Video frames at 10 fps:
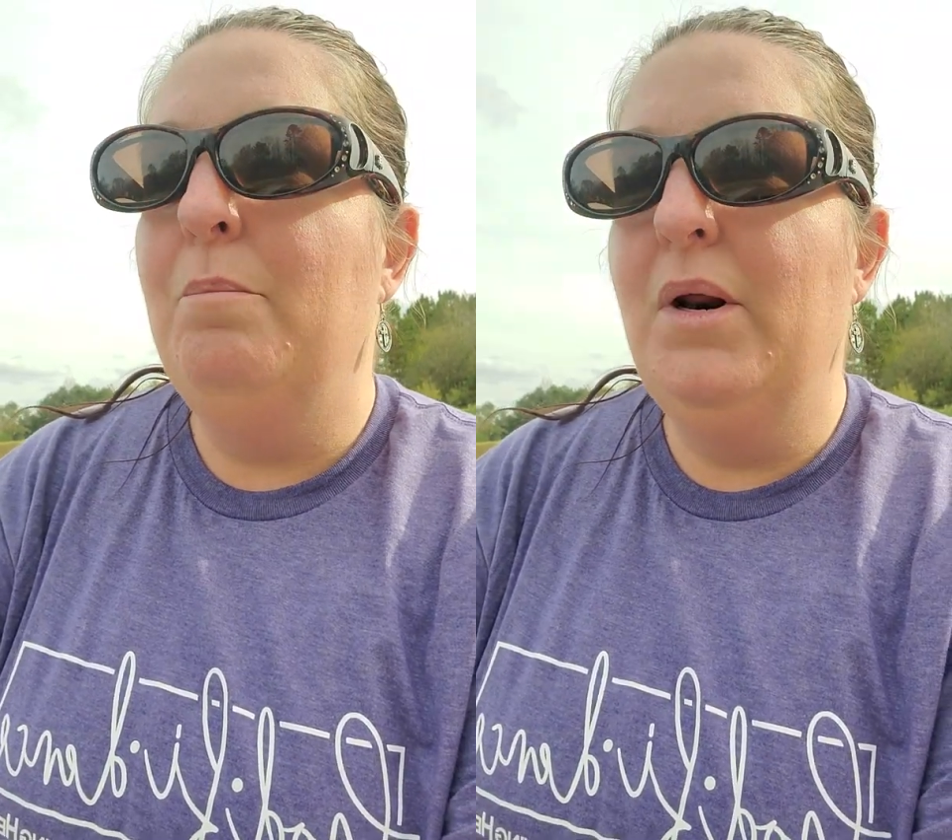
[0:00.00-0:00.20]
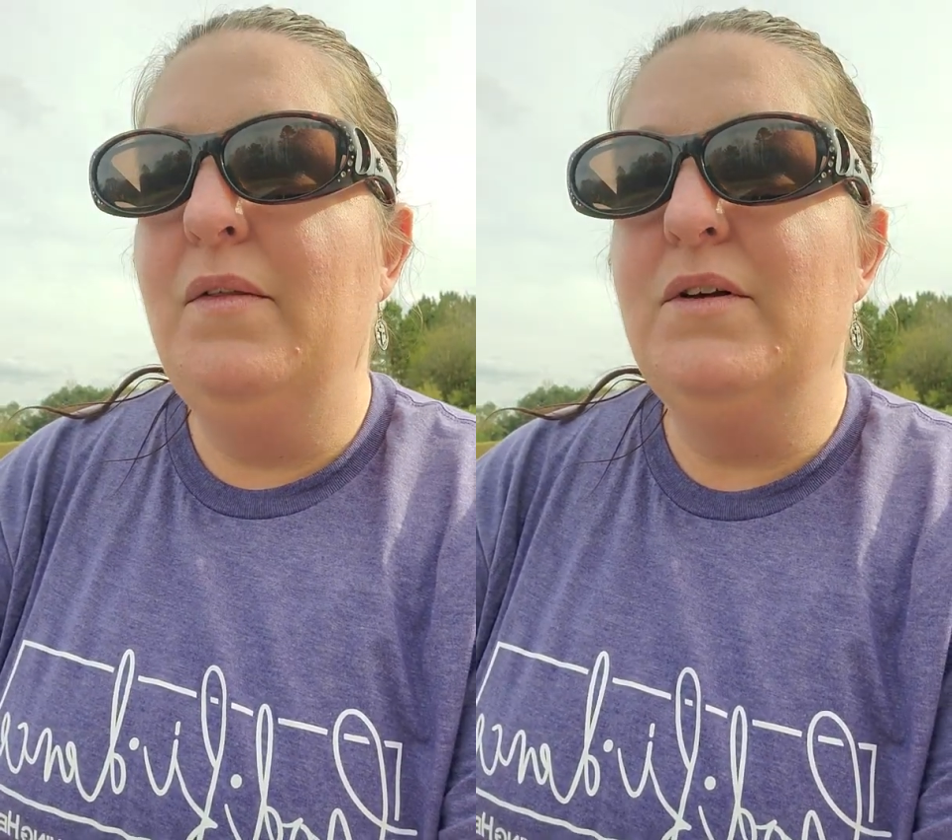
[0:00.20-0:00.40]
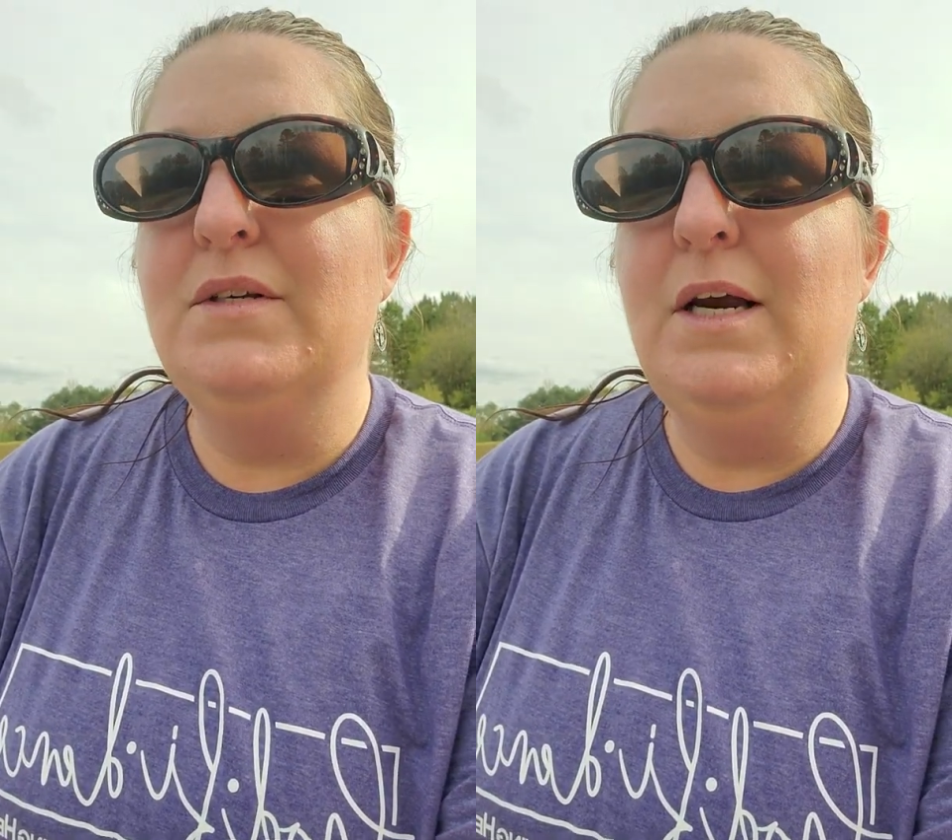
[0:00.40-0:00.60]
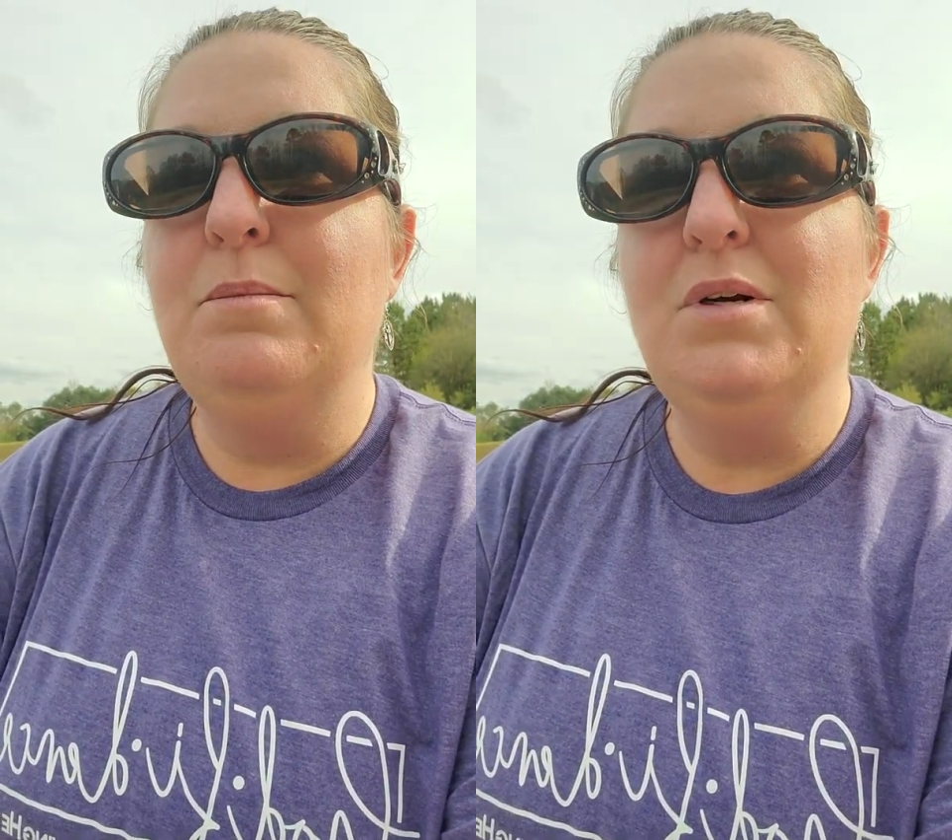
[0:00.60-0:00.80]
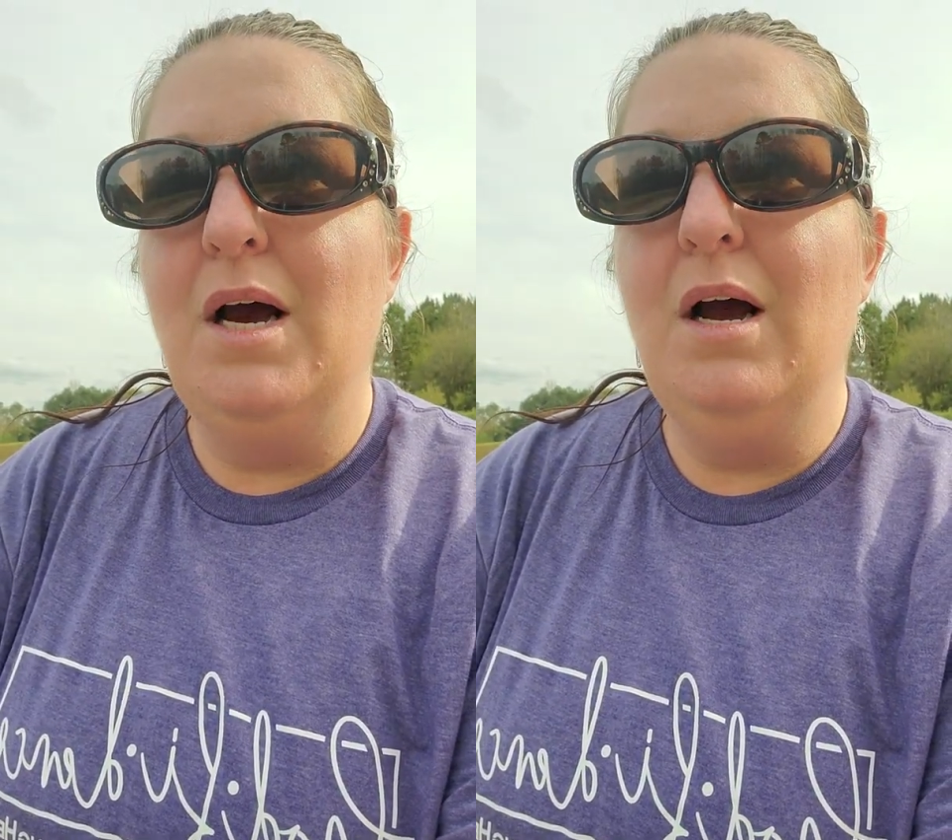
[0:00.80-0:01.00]
but at the
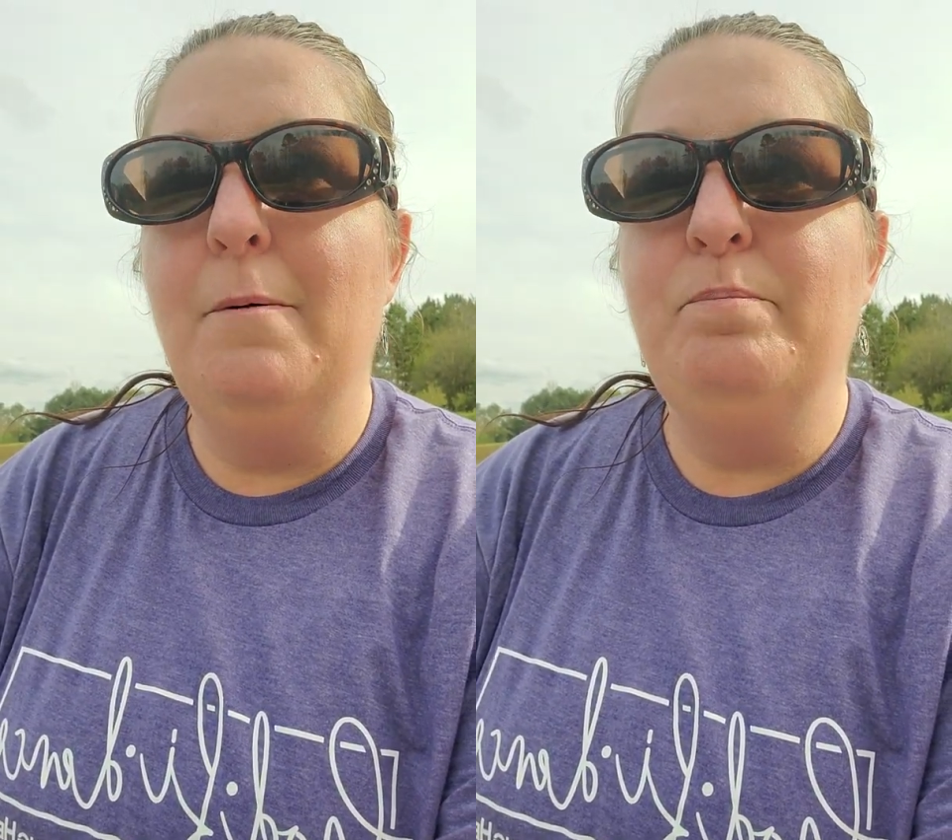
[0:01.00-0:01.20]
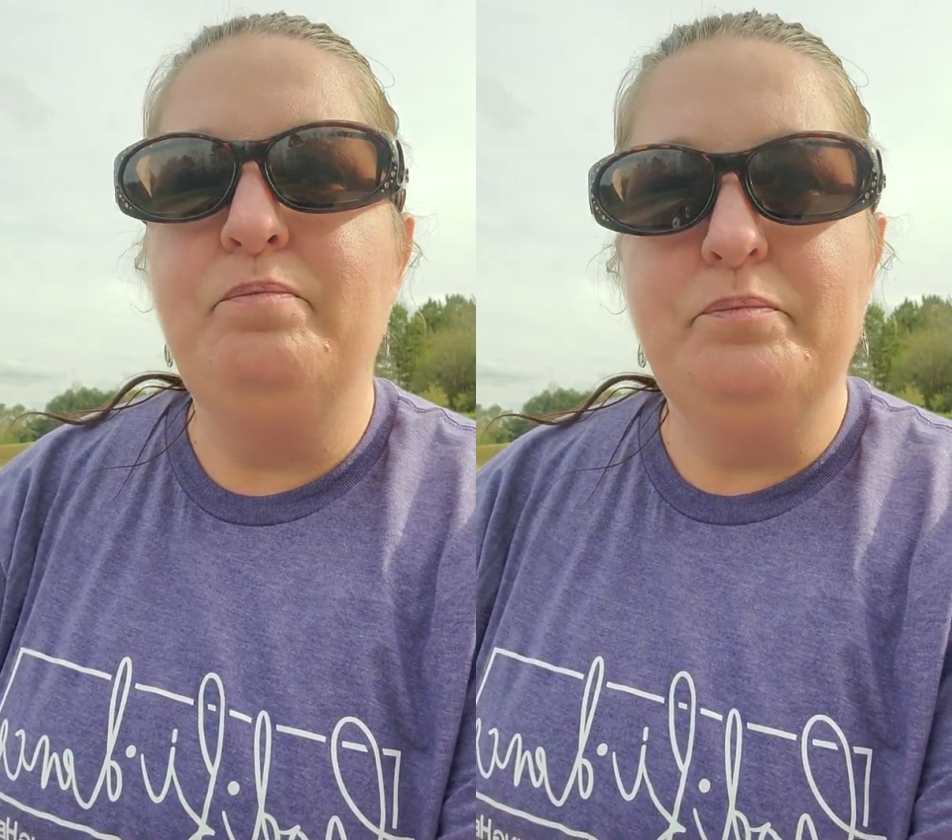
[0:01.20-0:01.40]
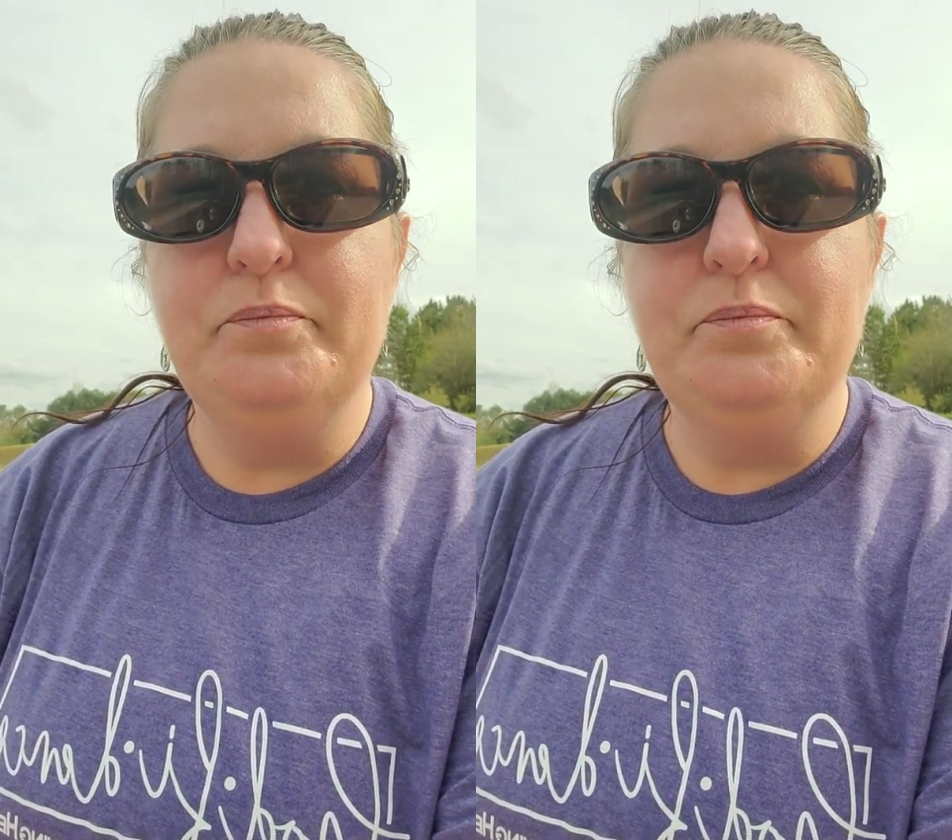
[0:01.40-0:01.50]
same time,